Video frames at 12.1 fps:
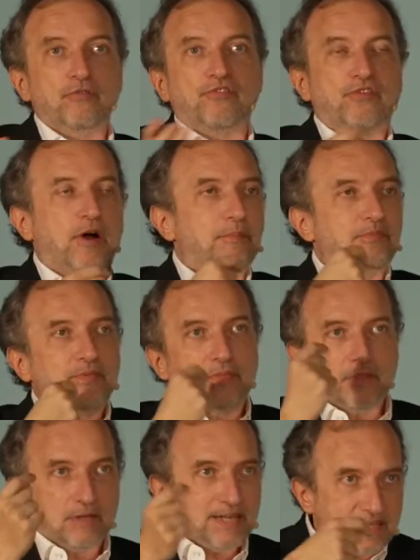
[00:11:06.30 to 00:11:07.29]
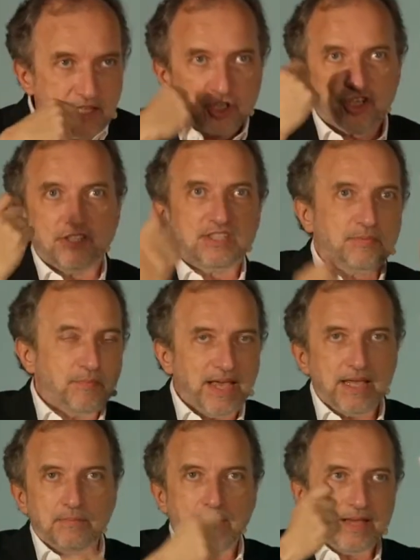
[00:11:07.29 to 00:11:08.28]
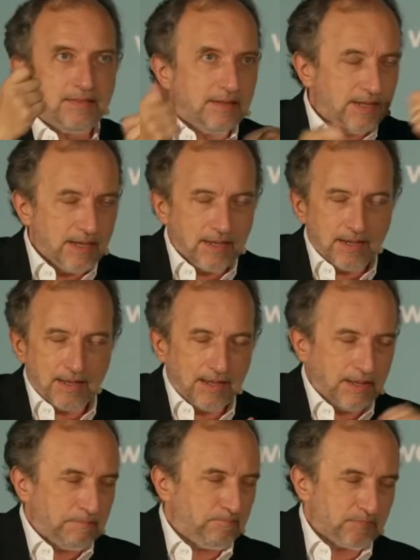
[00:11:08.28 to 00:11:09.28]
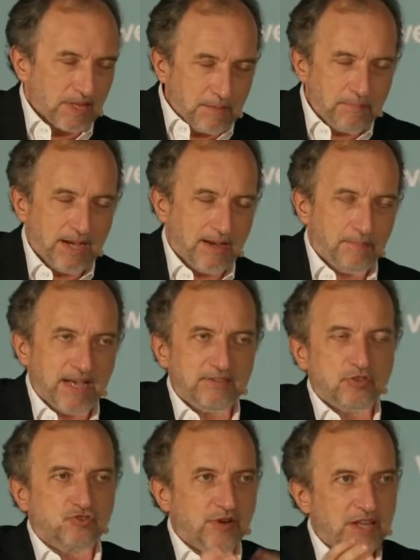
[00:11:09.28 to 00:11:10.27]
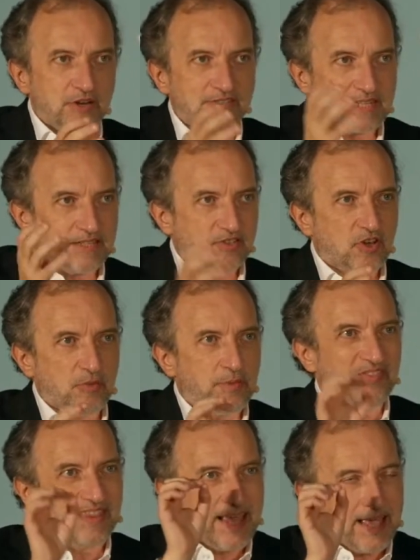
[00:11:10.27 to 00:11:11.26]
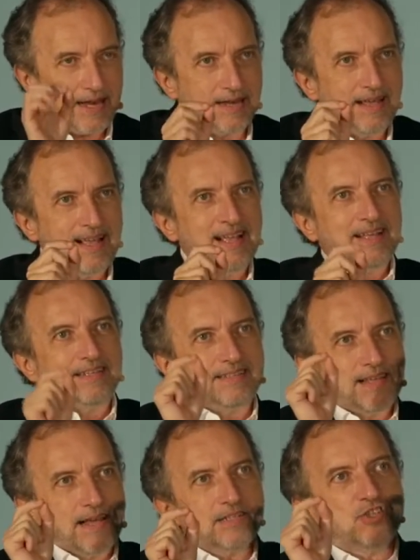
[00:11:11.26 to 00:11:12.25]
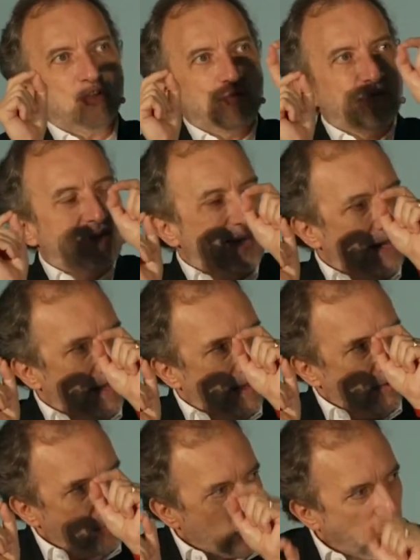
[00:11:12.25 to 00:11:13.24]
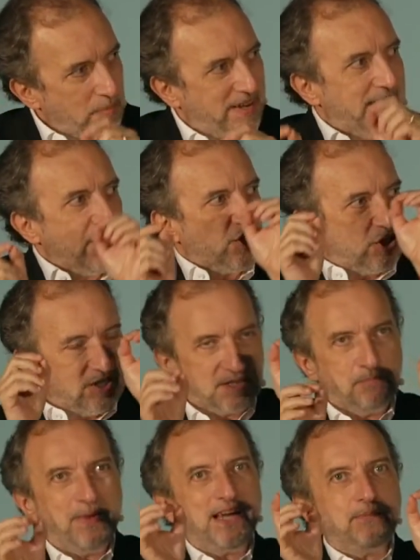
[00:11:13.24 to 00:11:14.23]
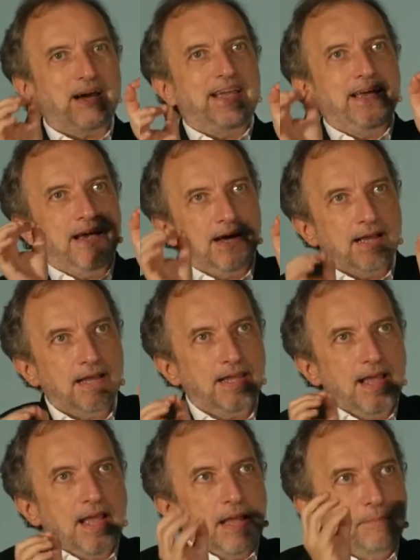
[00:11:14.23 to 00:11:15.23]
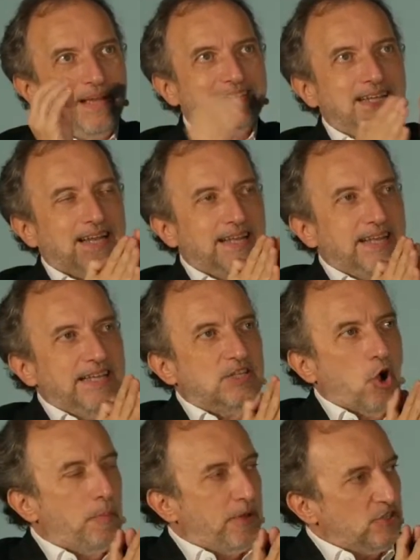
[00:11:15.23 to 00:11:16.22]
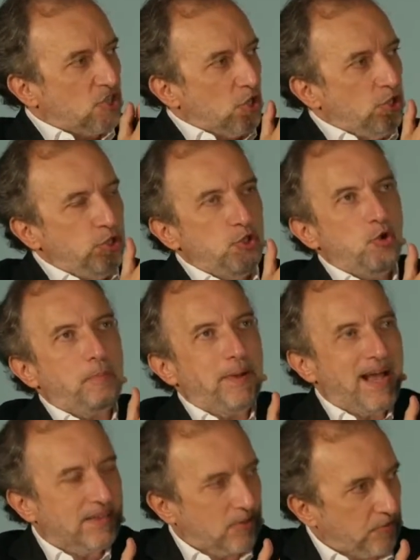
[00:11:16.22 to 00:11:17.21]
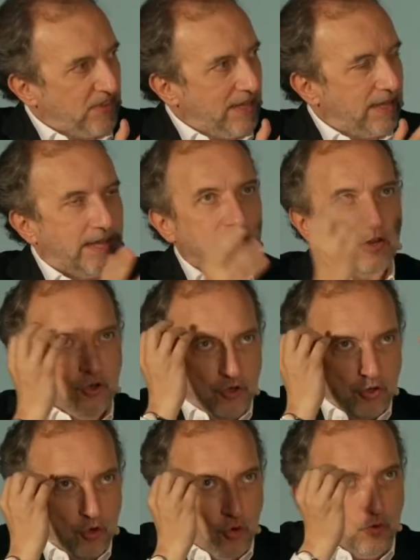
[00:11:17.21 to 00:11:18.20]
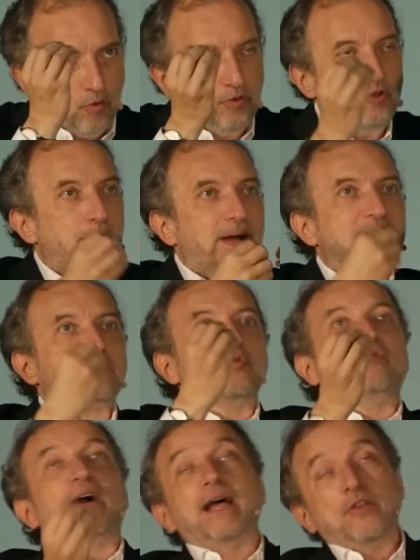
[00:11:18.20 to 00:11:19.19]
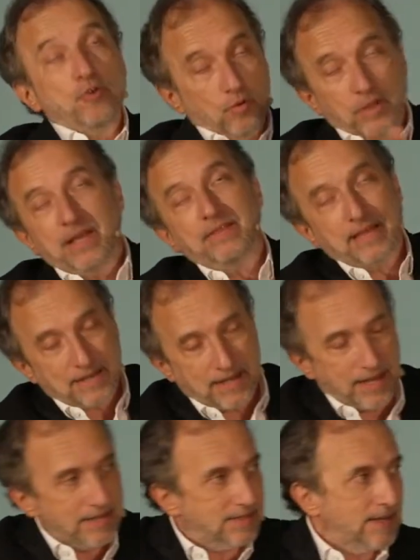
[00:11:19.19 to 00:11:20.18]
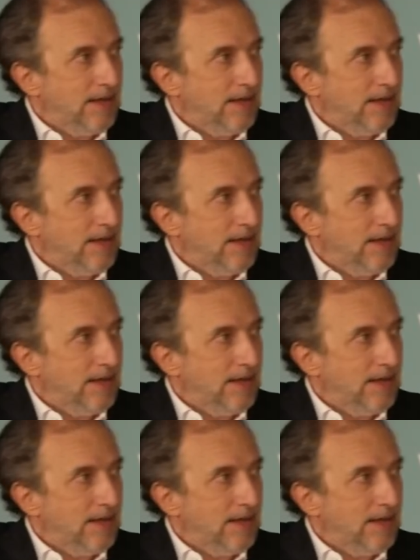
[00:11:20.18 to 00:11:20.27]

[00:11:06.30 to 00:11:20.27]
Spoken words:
from the decisions made by the traders and so on, but then, thanks to the recommendations made by AI, basically it opens new paths of thinking, new paths to value in that case.